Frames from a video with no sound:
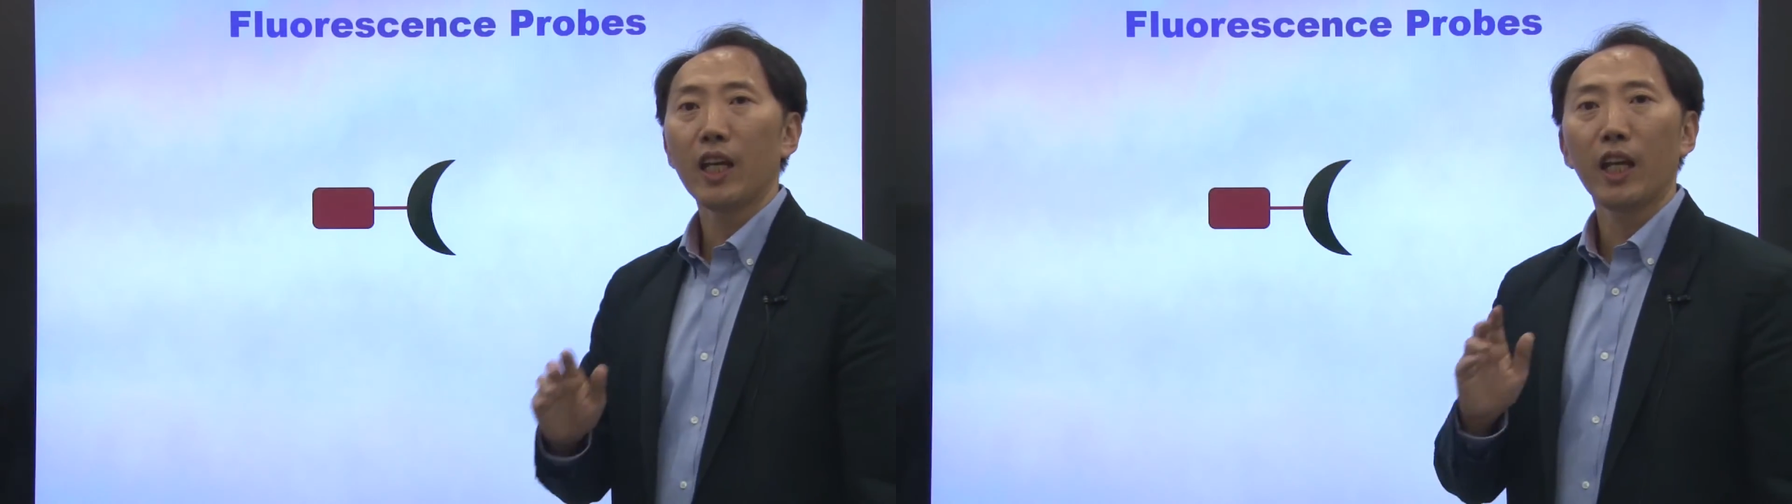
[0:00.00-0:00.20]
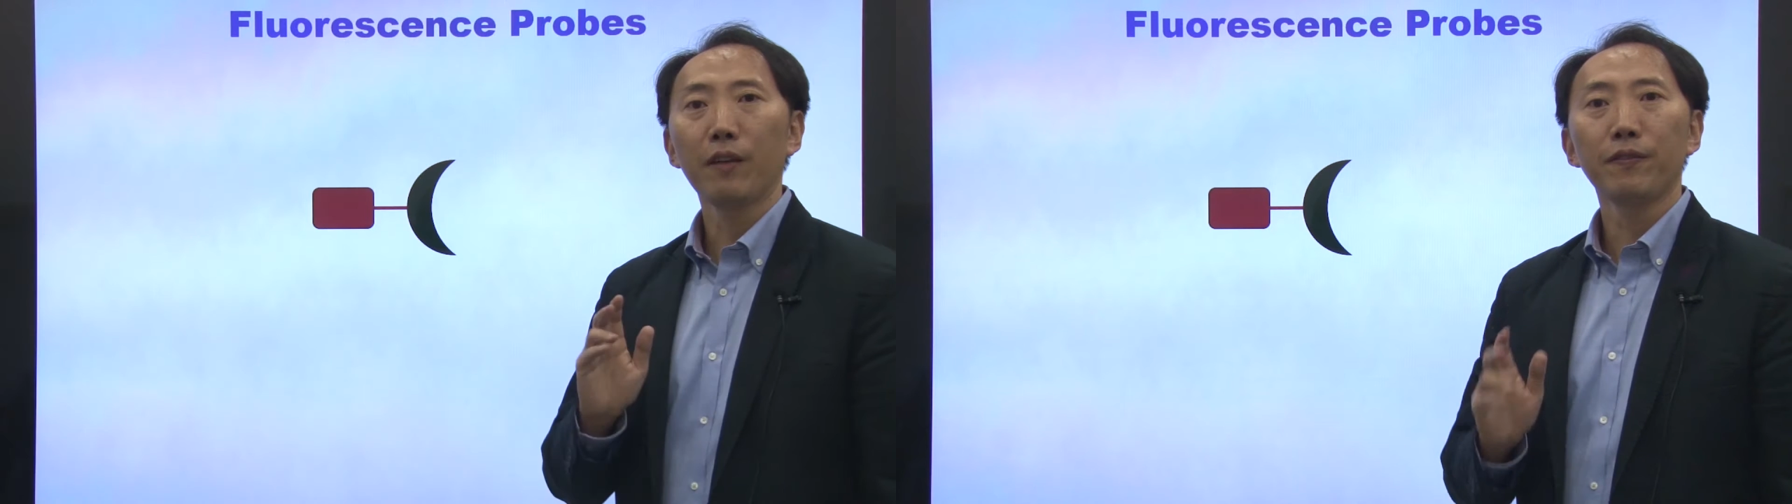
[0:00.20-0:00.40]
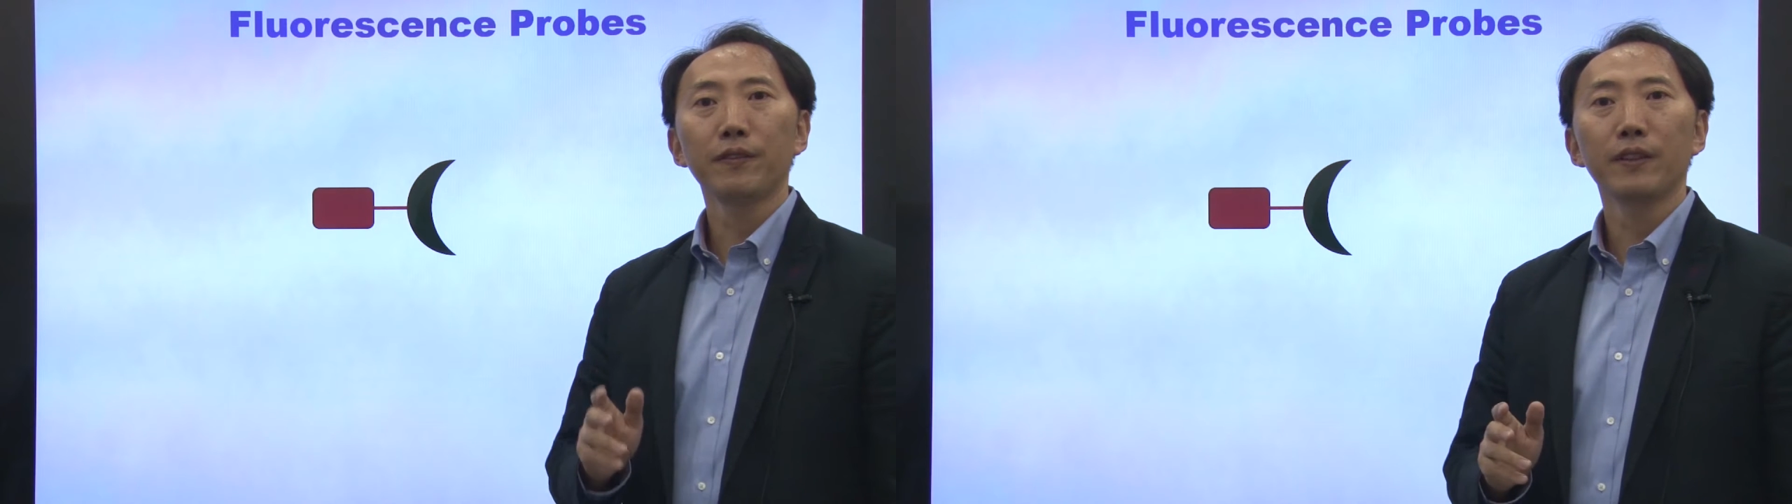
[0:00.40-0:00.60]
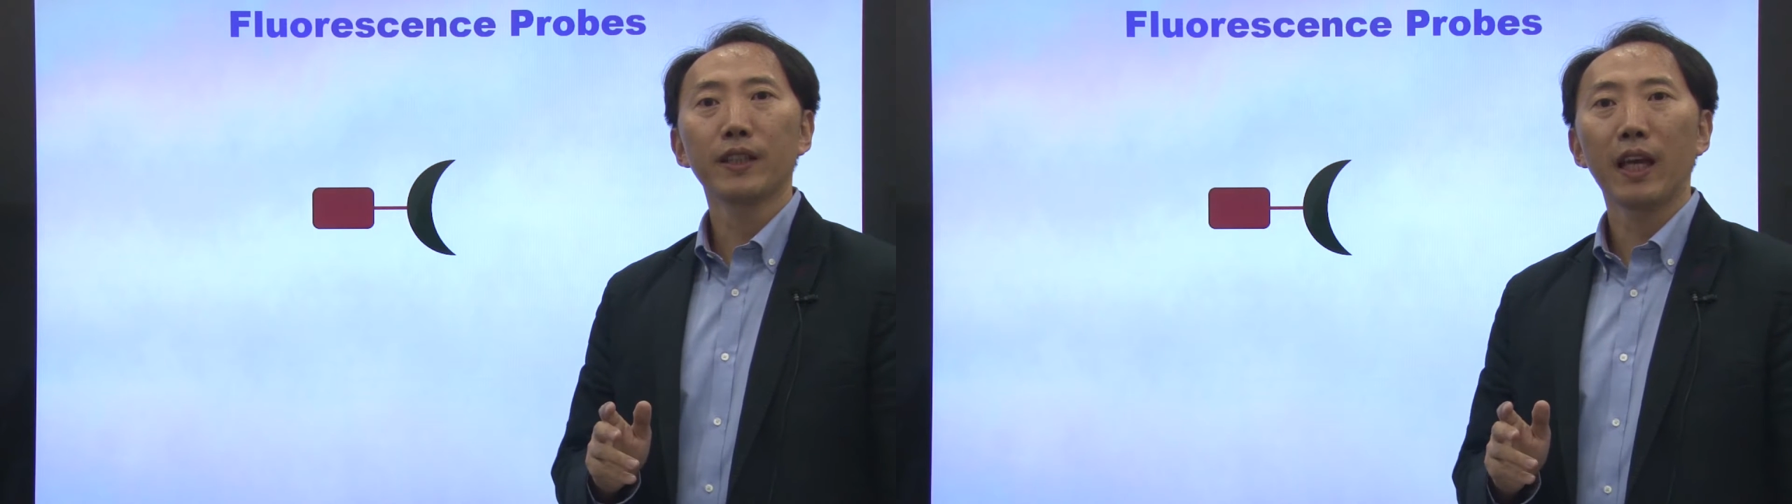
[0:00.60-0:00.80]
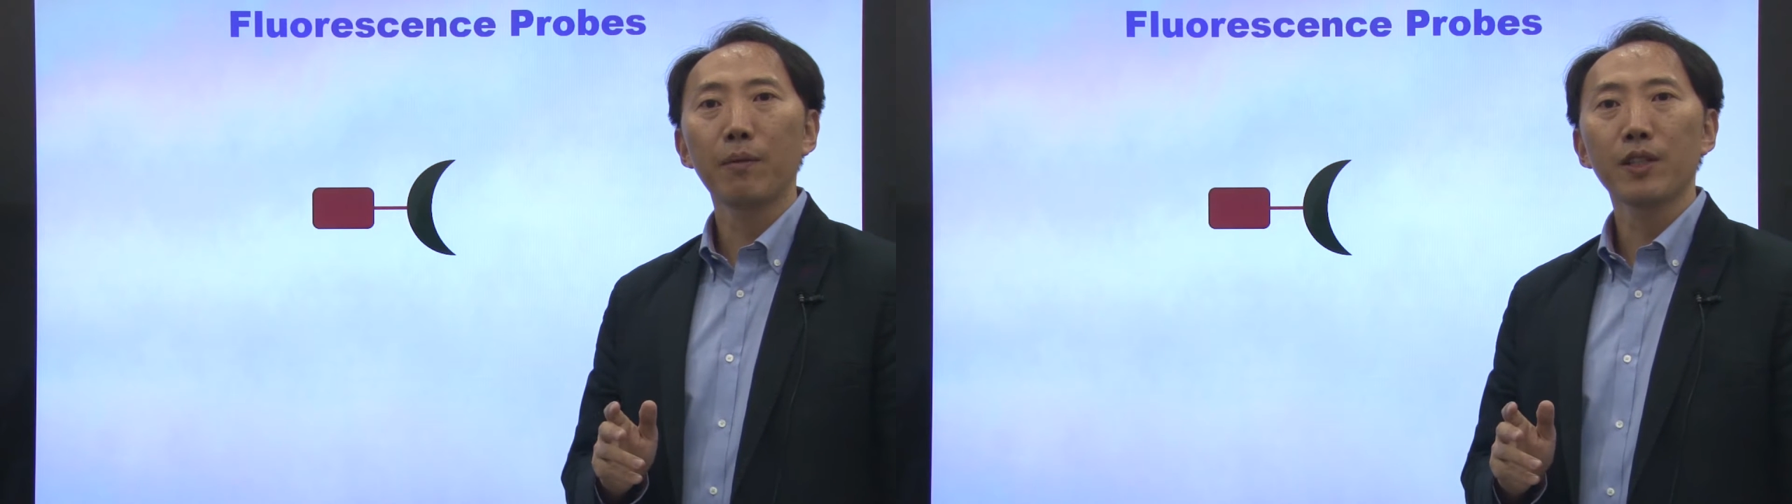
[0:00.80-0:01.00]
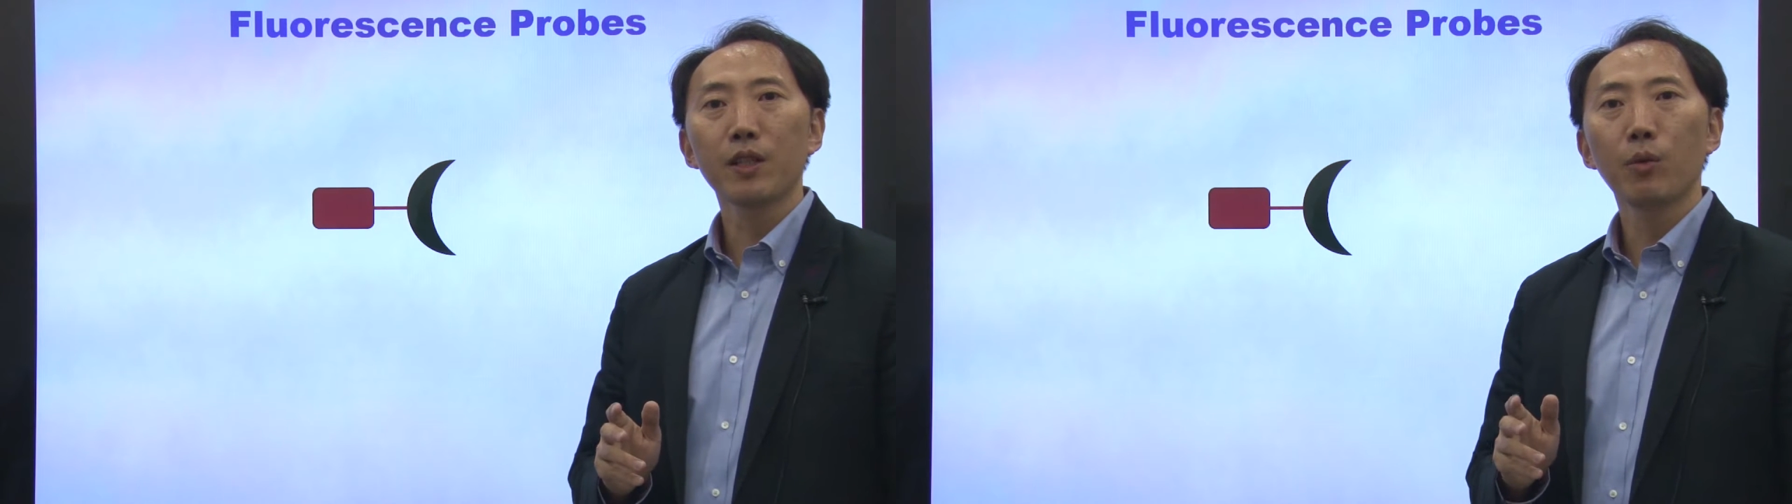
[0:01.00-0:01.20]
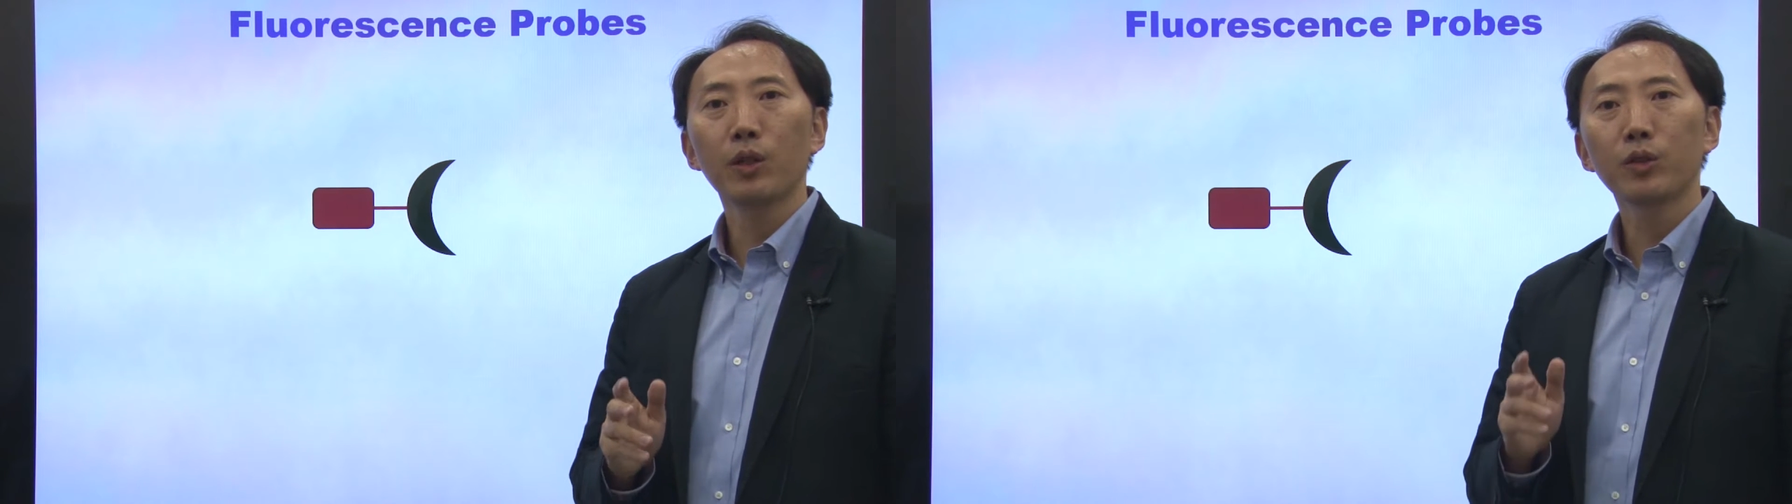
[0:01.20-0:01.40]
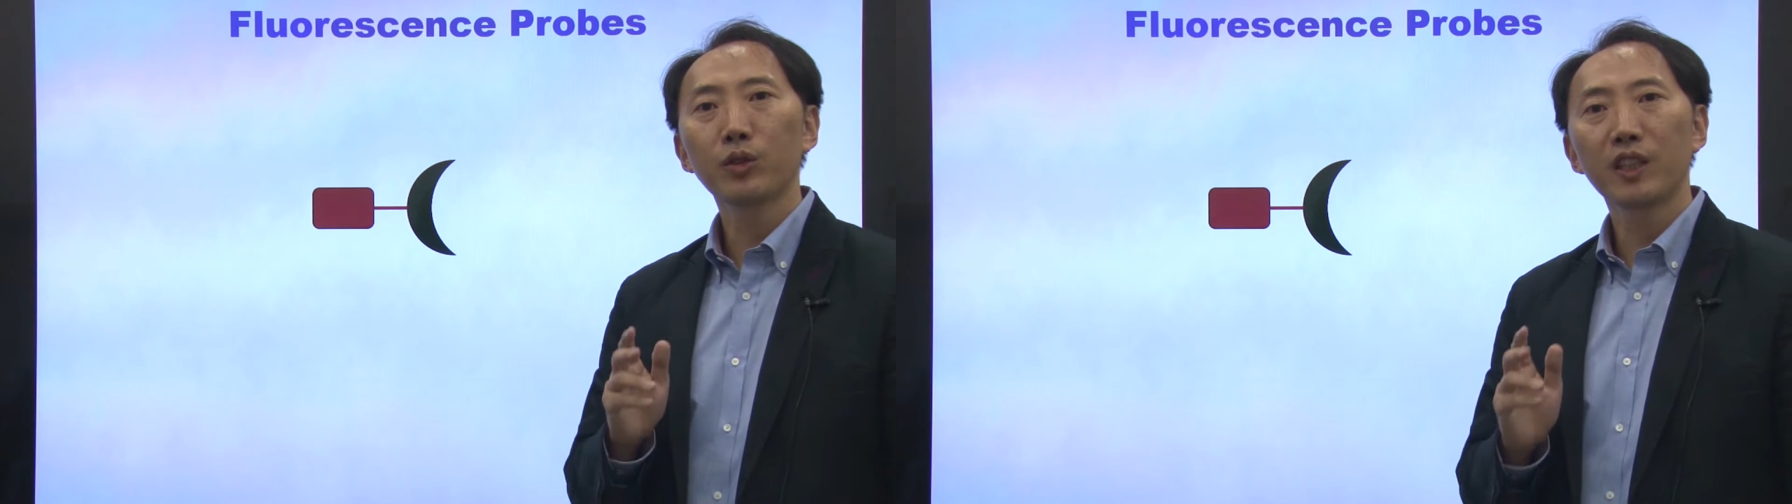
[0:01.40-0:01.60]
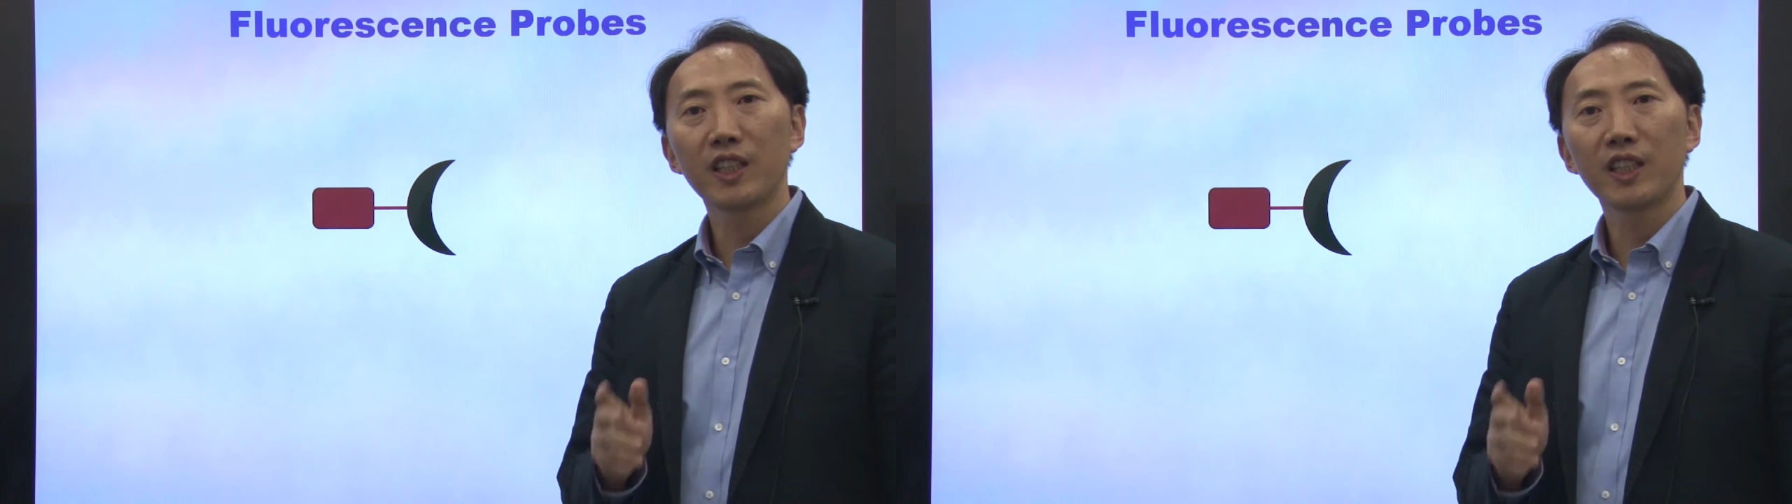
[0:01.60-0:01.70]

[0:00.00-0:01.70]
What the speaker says: If chemists wanted to